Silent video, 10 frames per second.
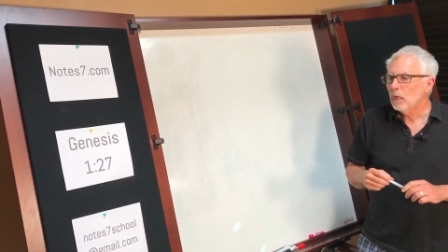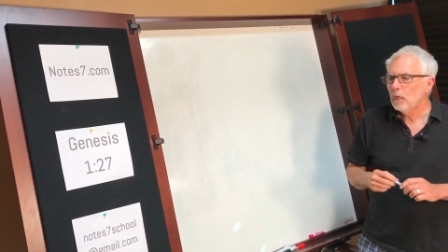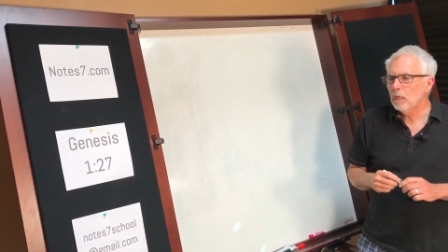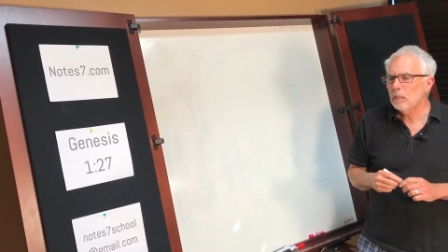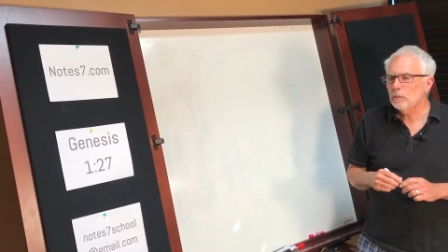
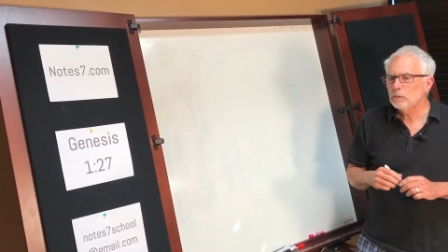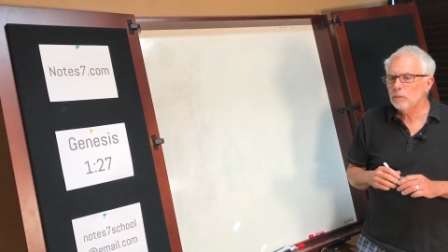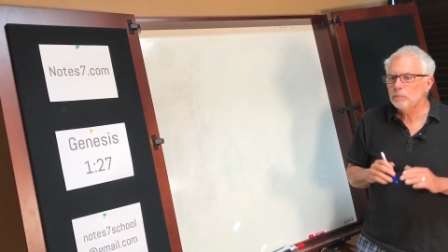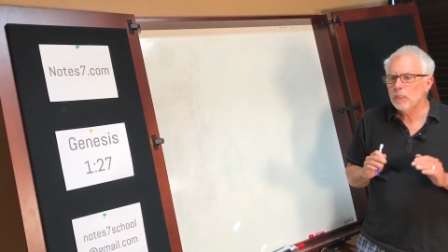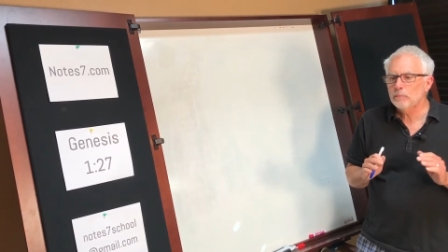Uh,
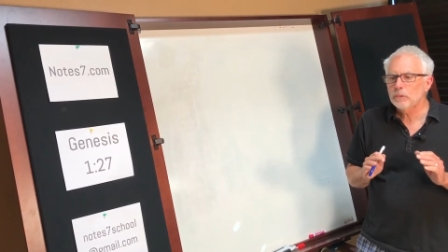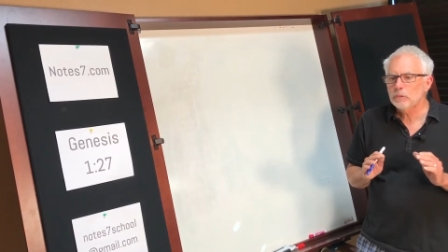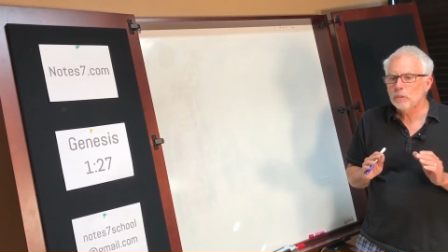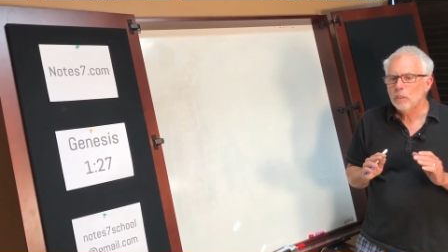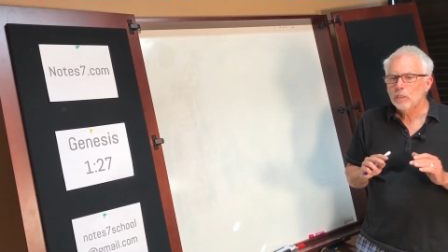
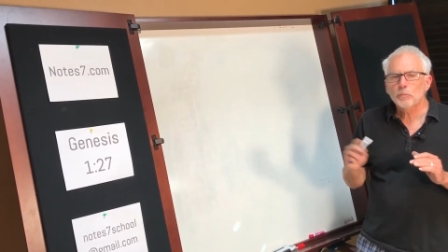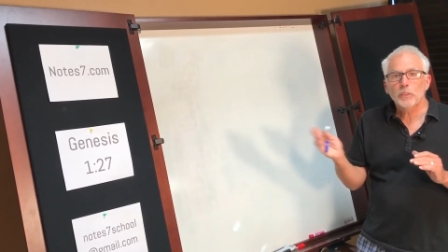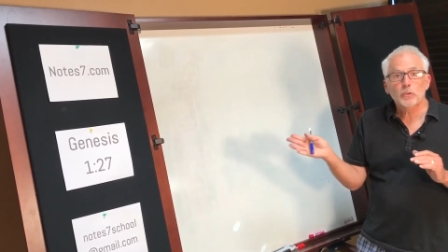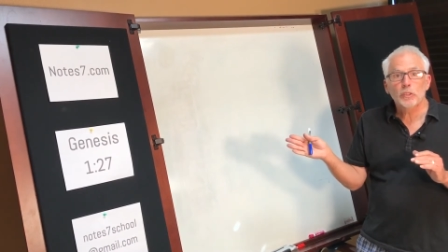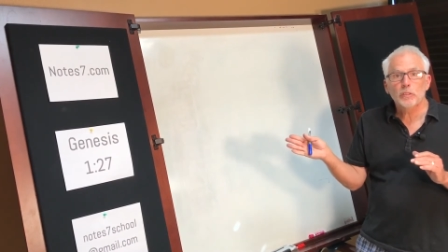sometimes,
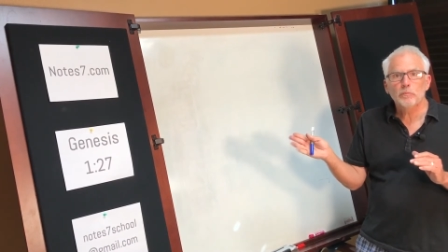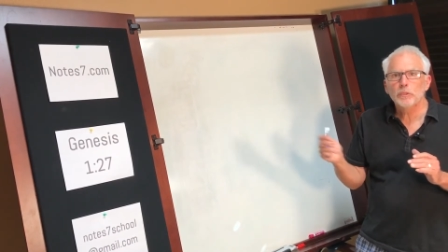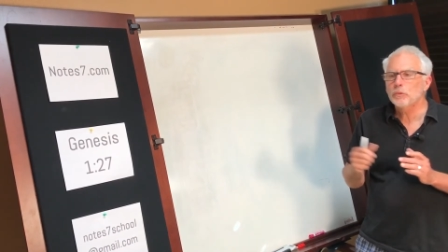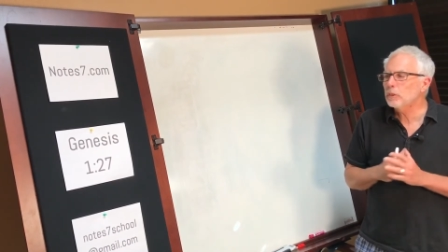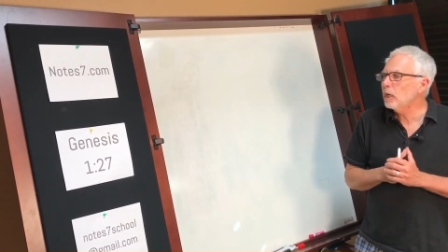especially
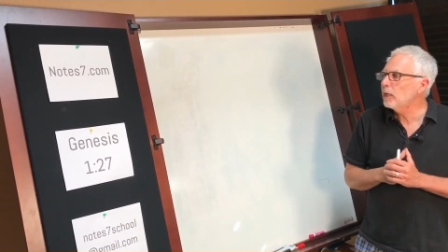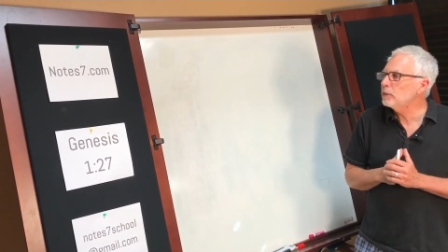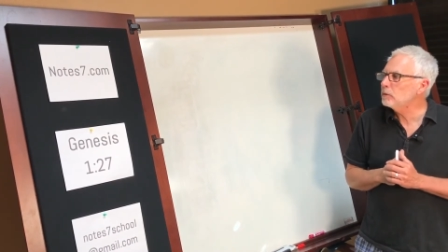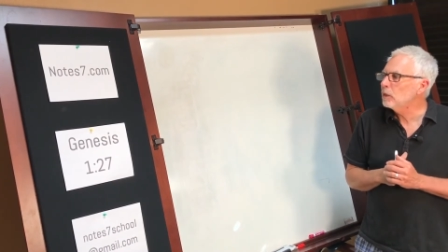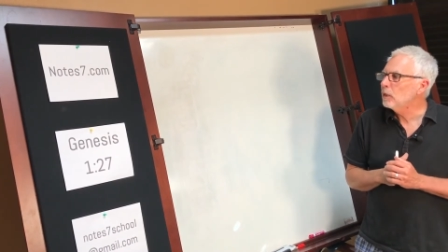computer
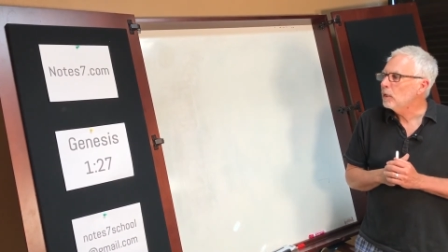guys,